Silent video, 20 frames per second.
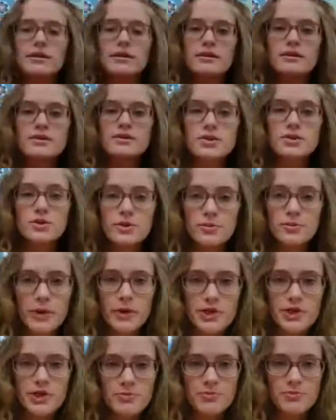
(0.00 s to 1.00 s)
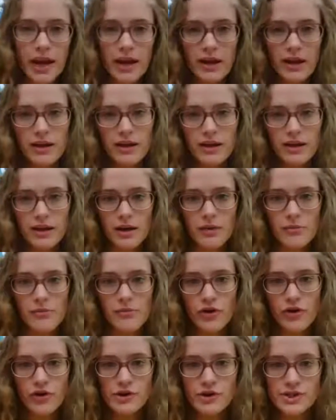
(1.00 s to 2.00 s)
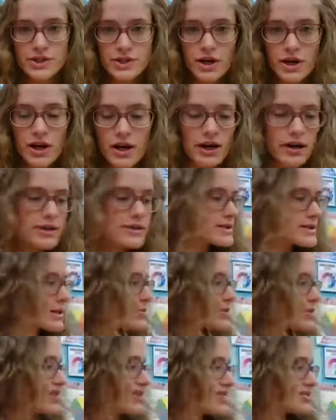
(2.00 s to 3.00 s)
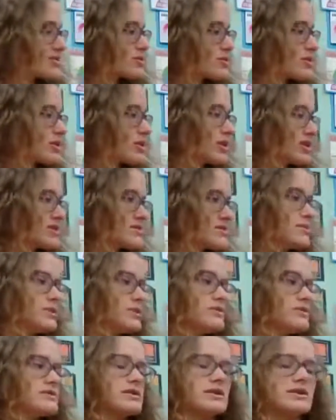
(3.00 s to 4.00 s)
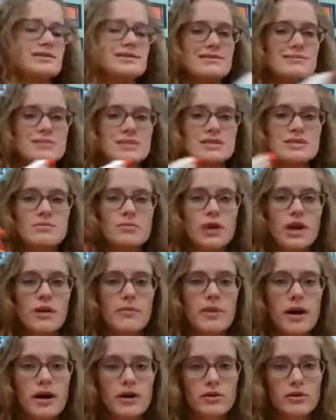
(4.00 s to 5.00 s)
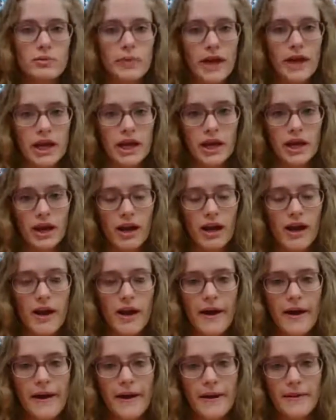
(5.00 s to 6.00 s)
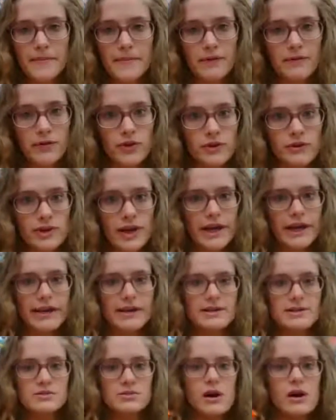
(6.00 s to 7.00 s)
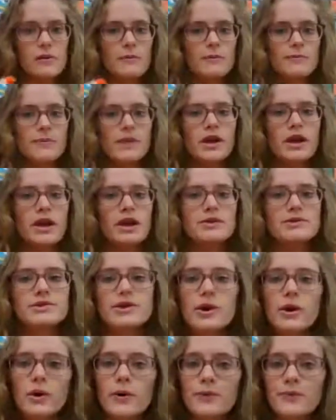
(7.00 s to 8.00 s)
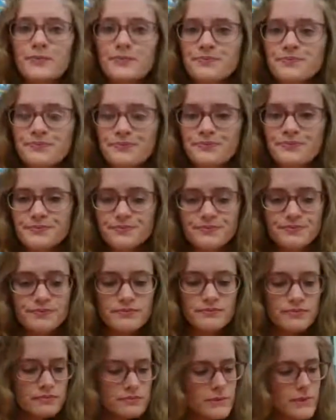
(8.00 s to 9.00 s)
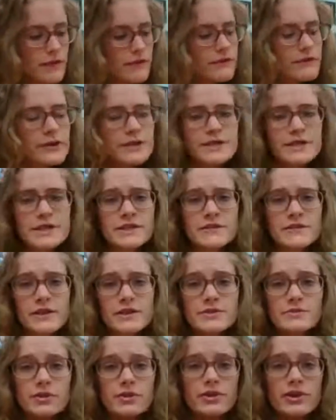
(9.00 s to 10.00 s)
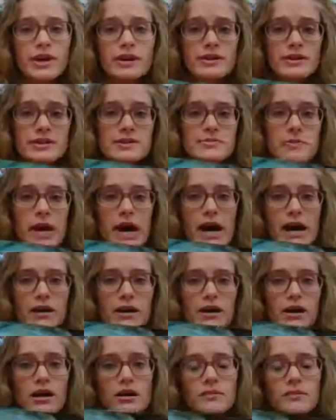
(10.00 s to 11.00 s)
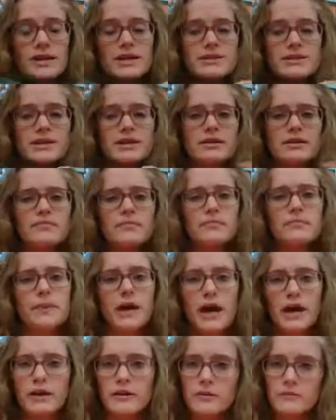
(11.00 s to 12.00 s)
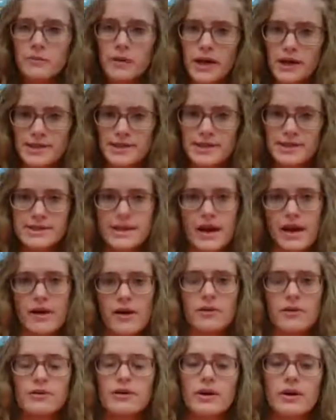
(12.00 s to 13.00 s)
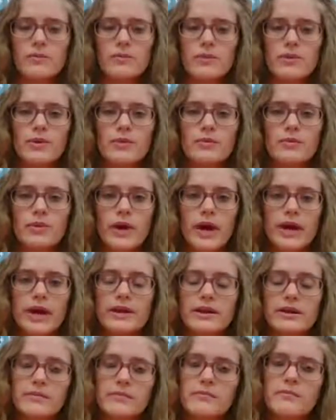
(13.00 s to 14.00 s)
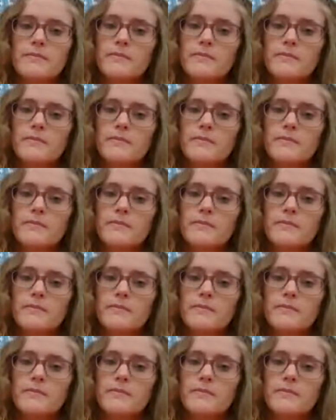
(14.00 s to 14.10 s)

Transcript: toothbrush painting um, for the stars, and we're also going to be using some spray bottle painting um, if you'd like as well. So first things first, when you get this back, um, I did kind of press it down with a weighted